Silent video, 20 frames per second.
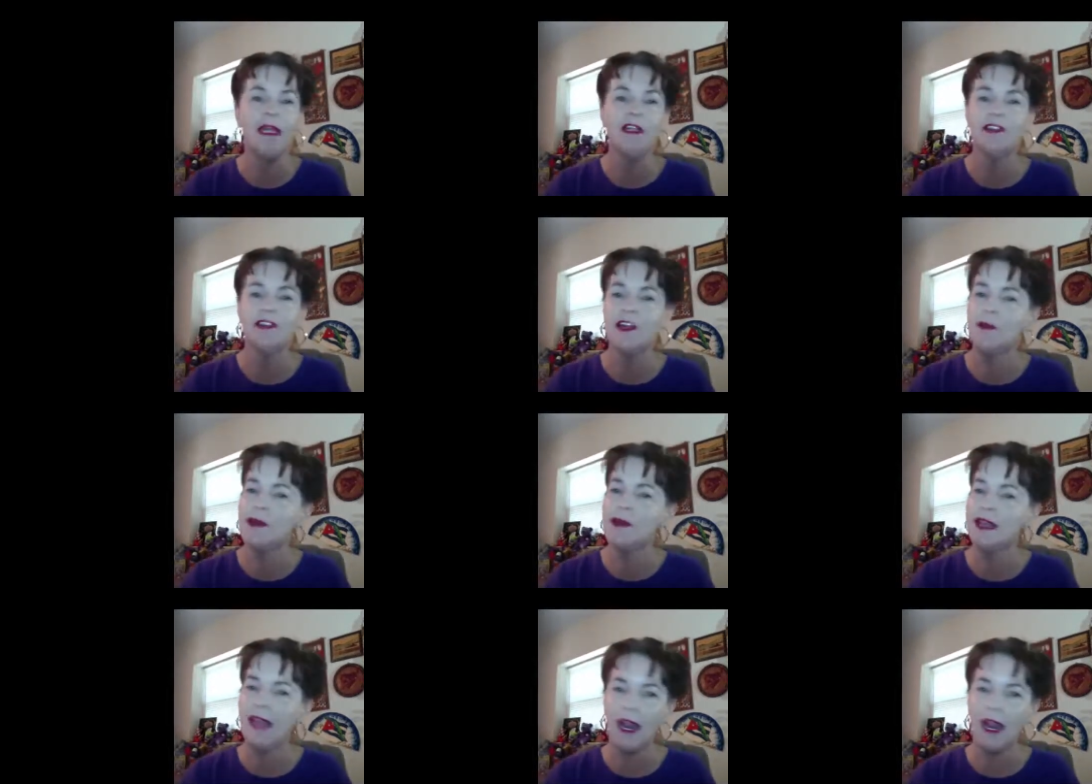So I've
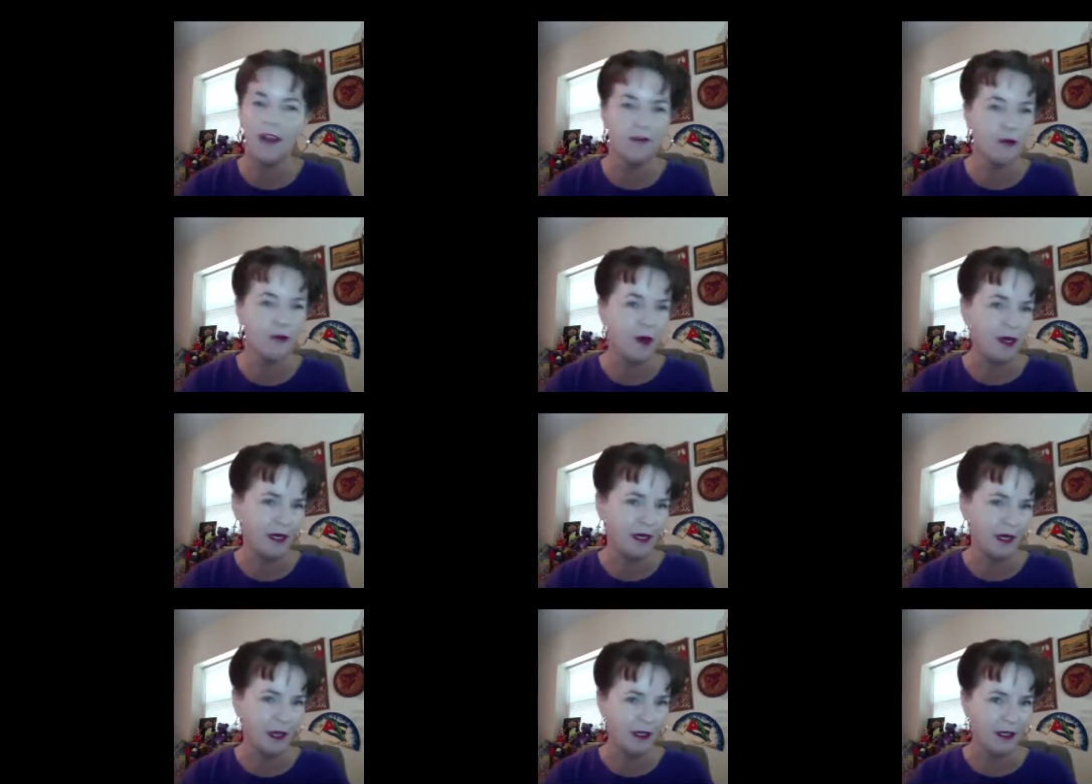been to
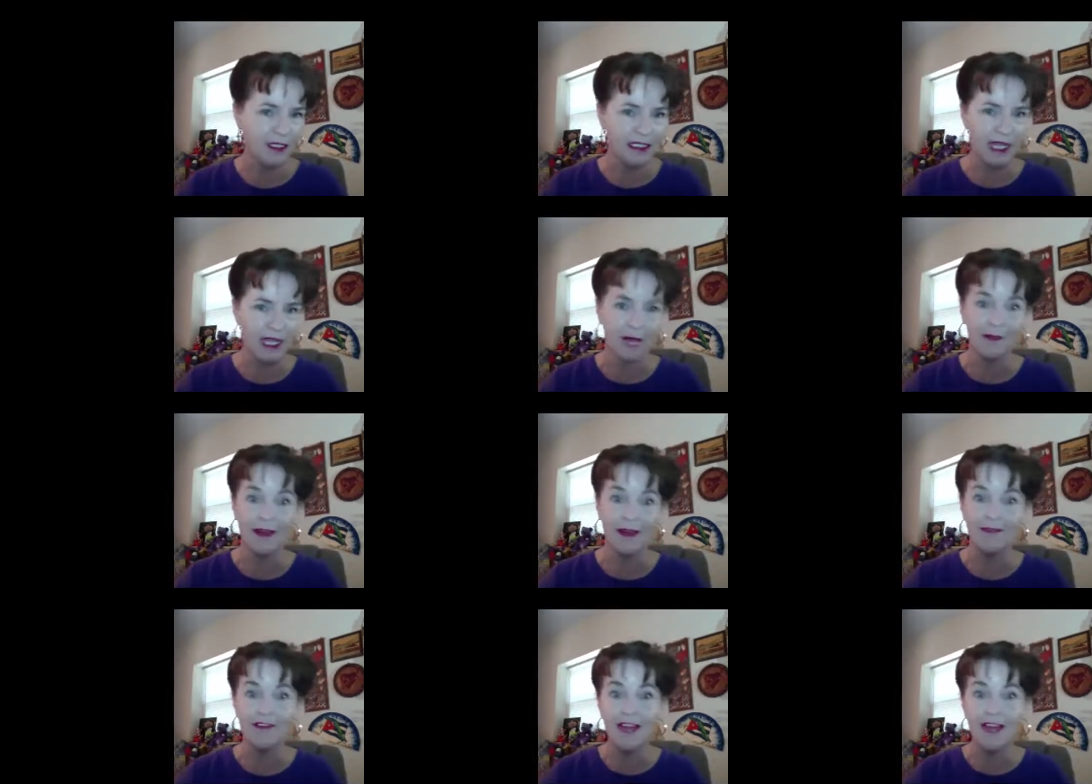California in a long time
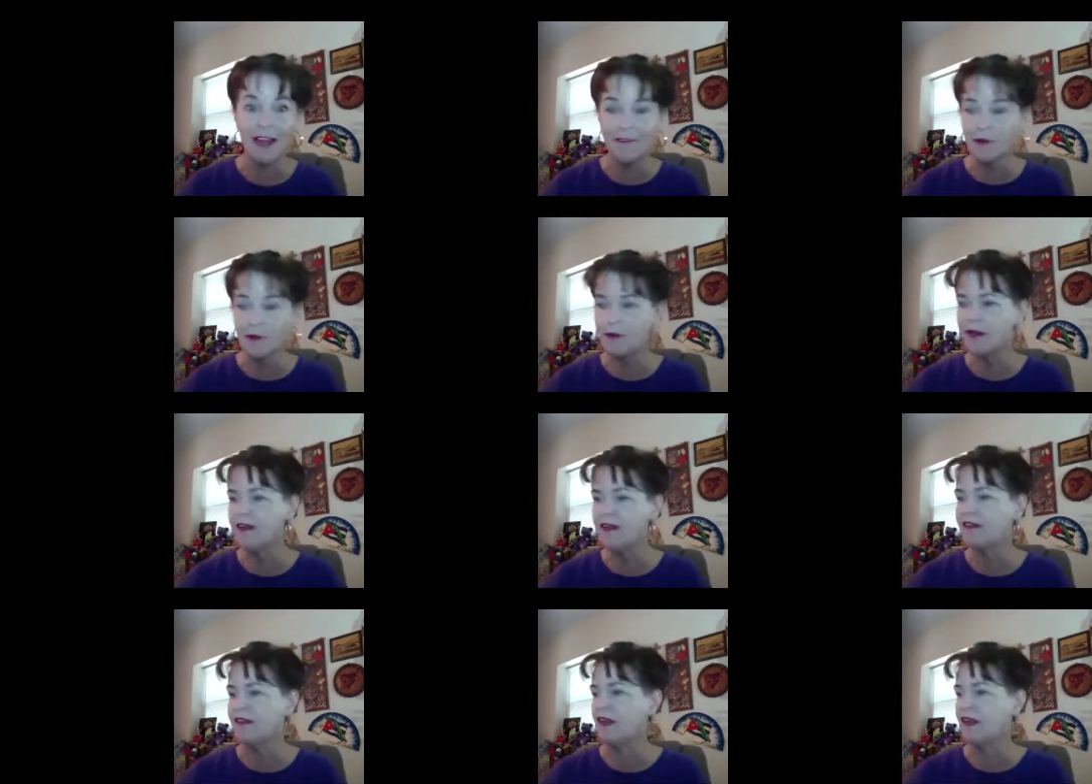and I've never
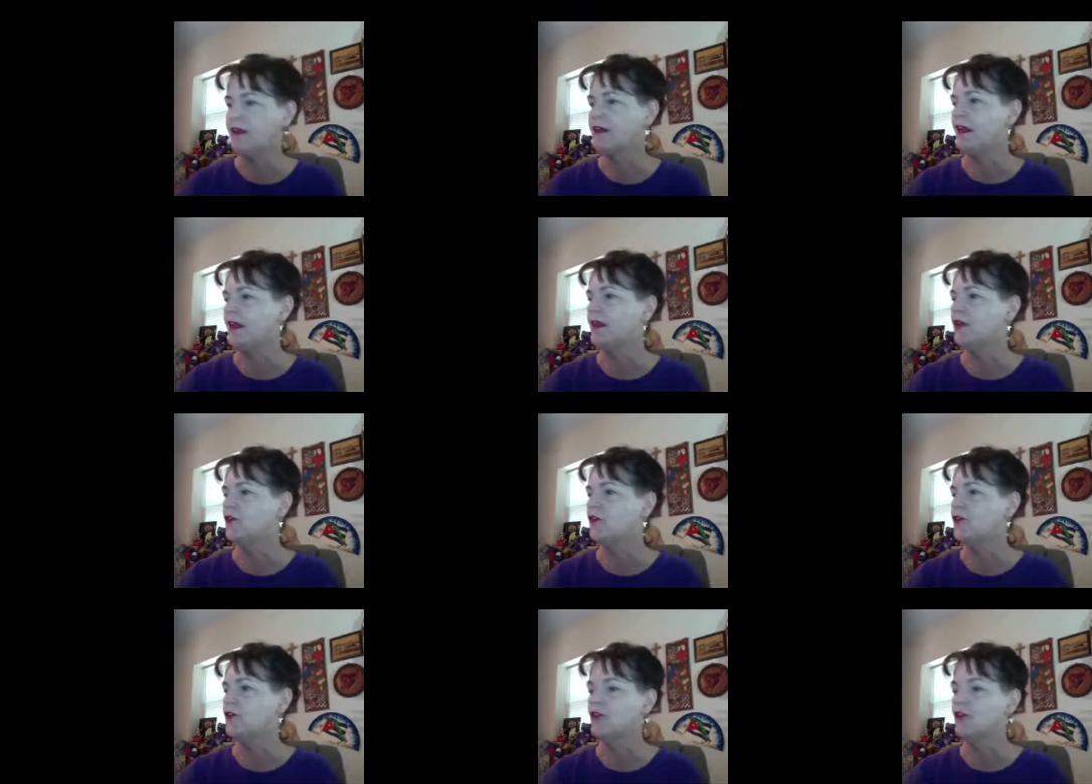been to San
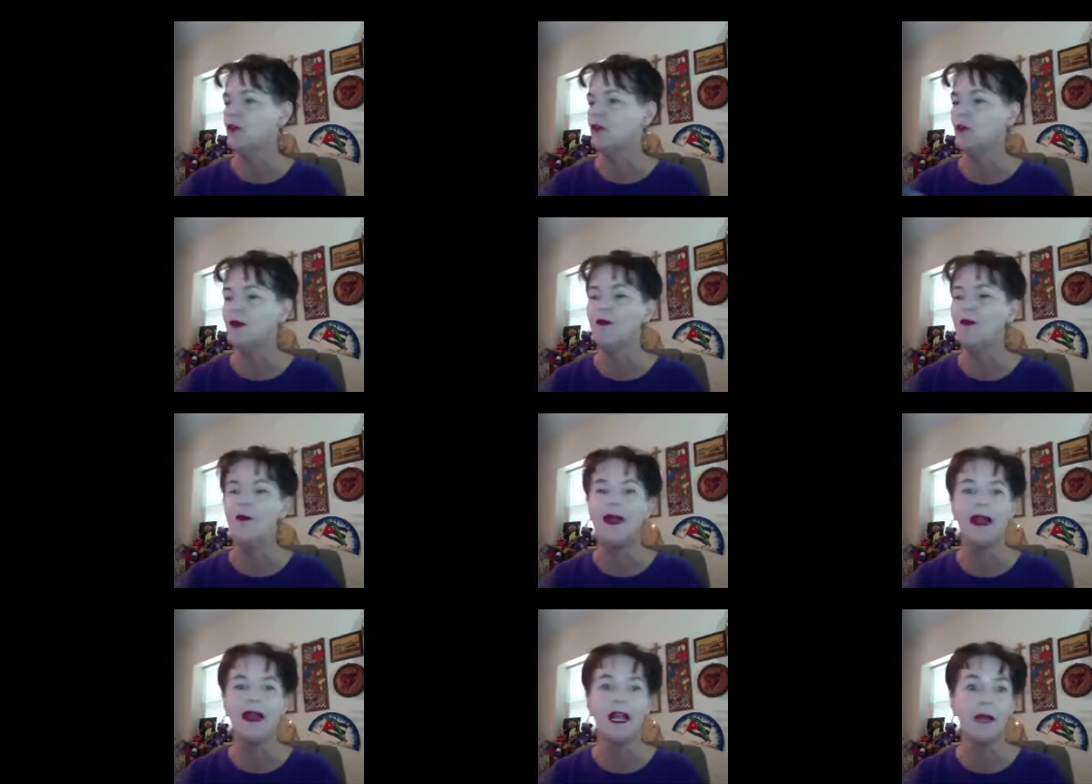Diego, so we
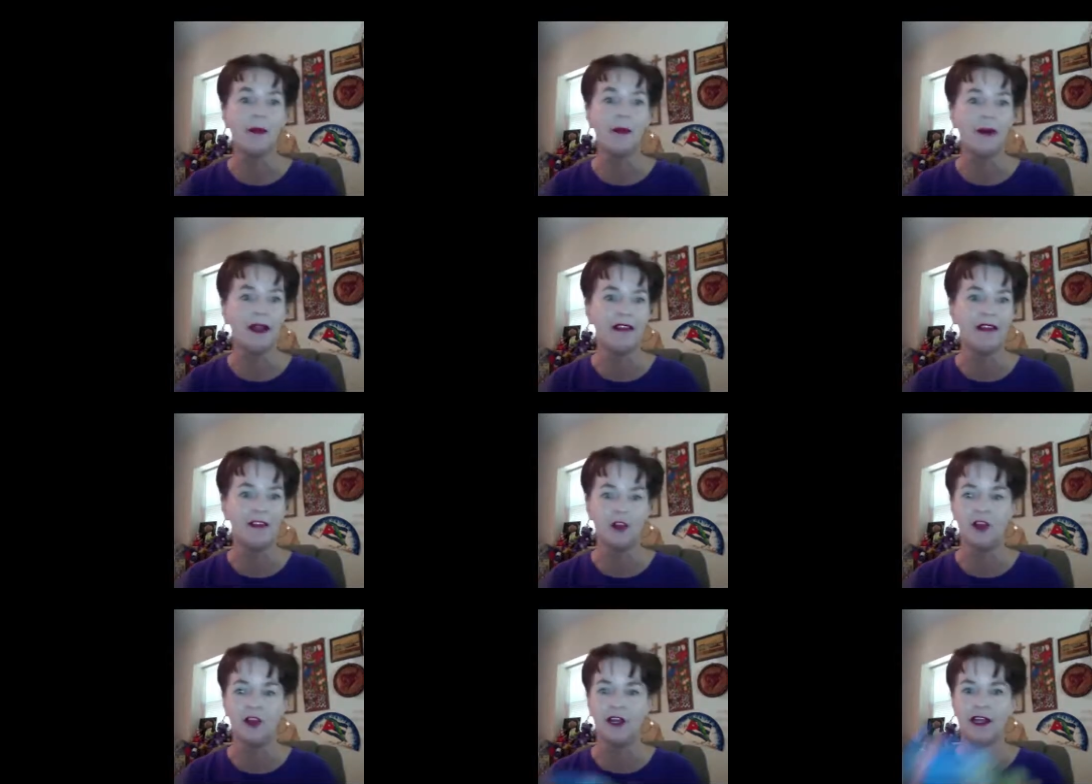went a couple
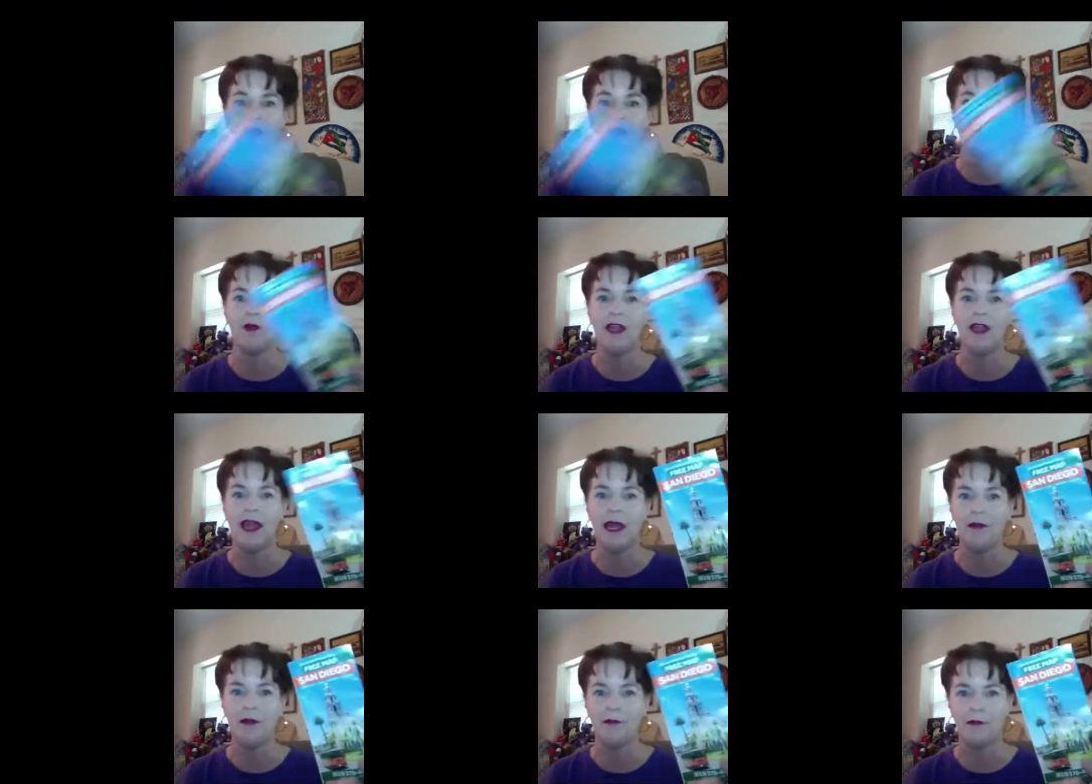days early and we
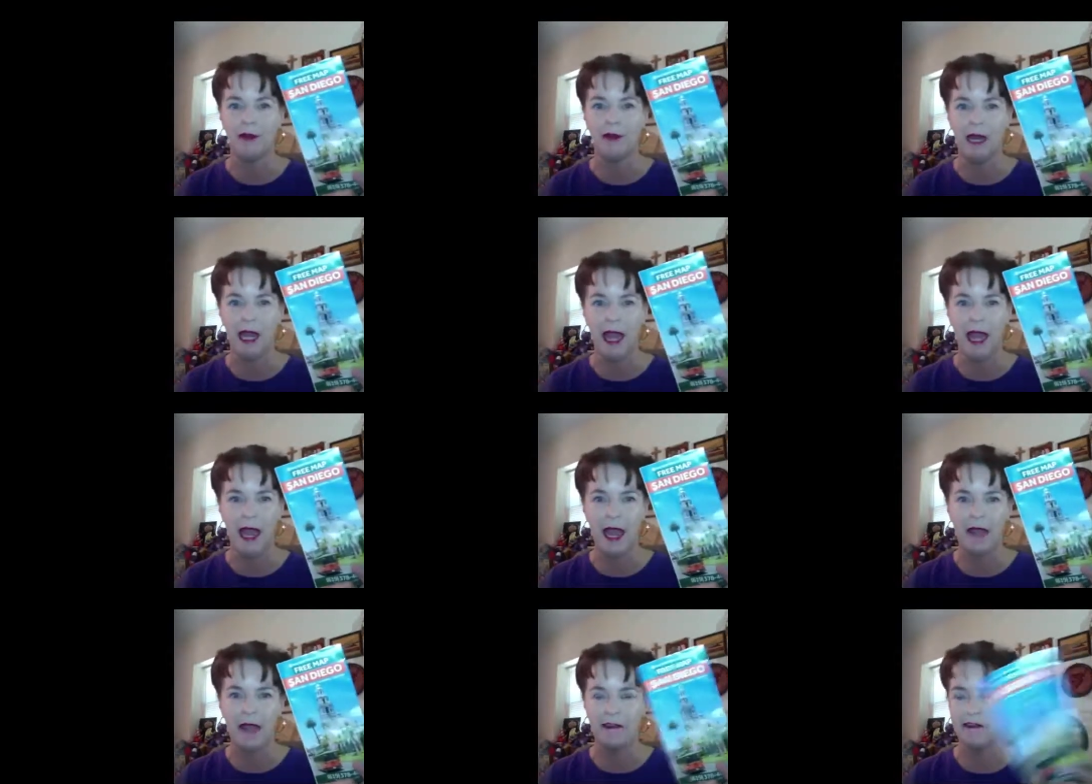had a
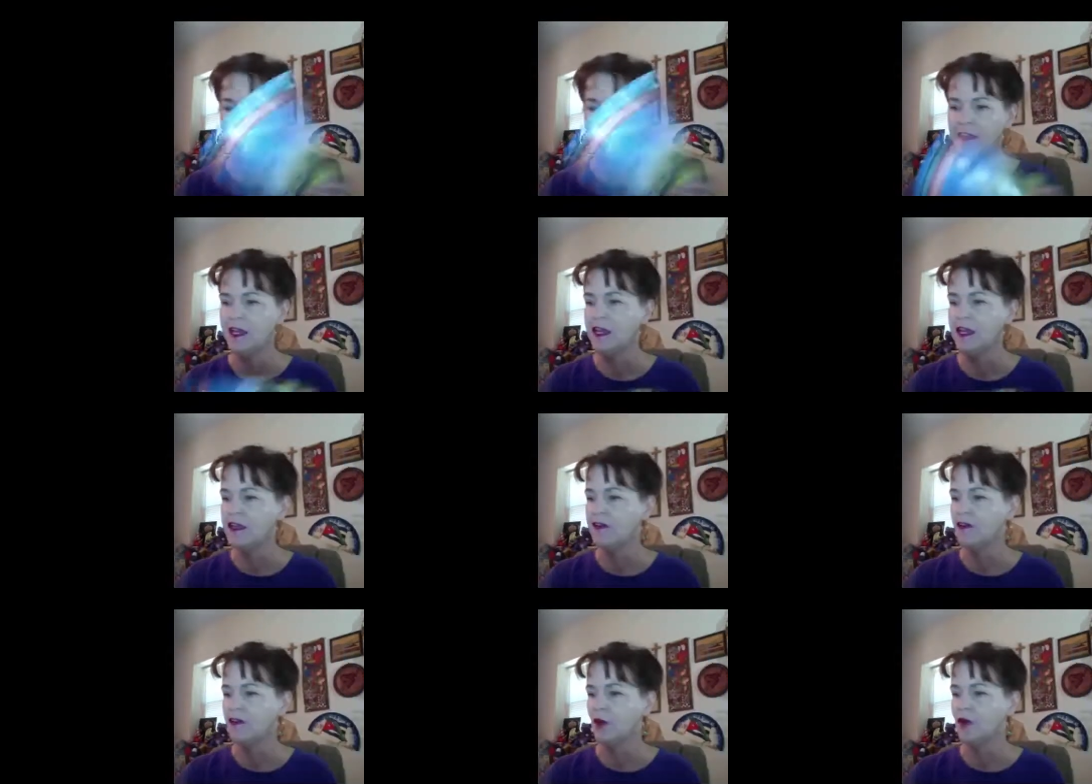blast.
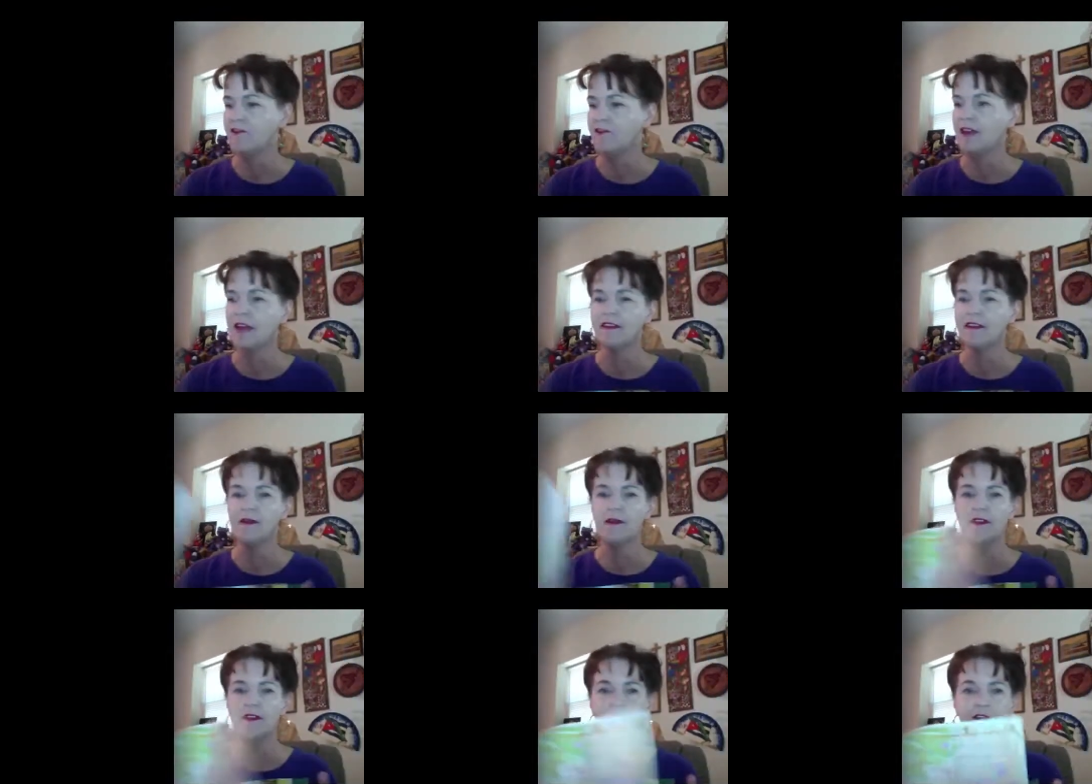So I've got
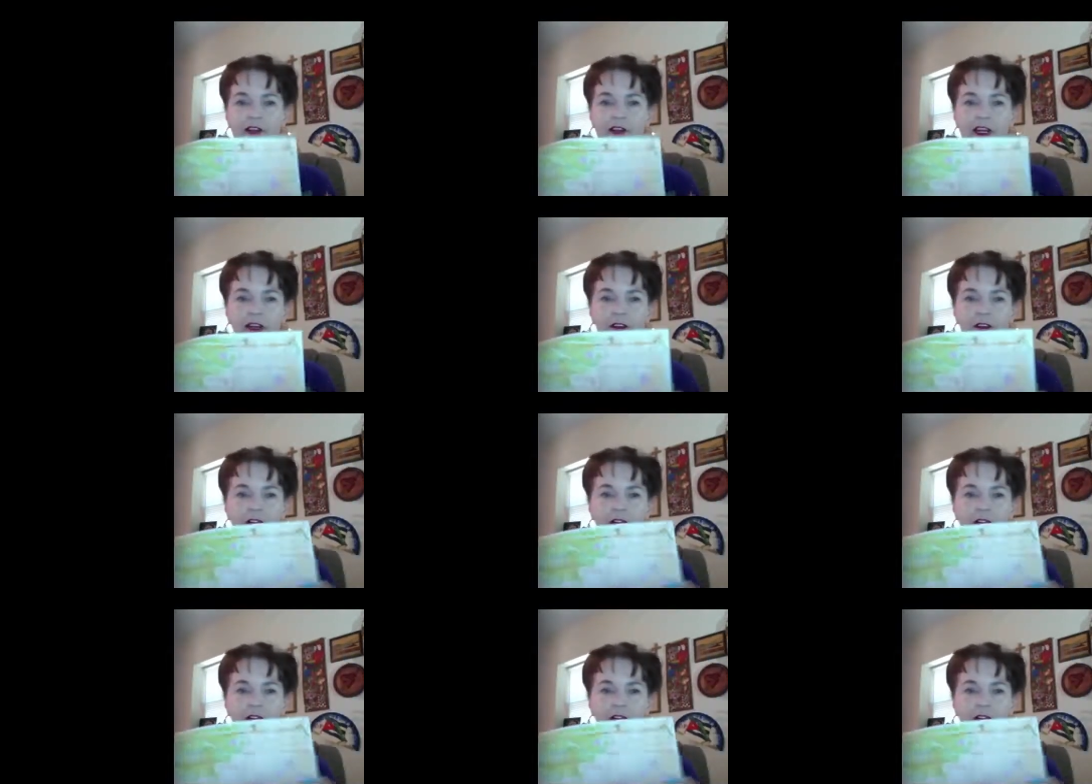some souvenirs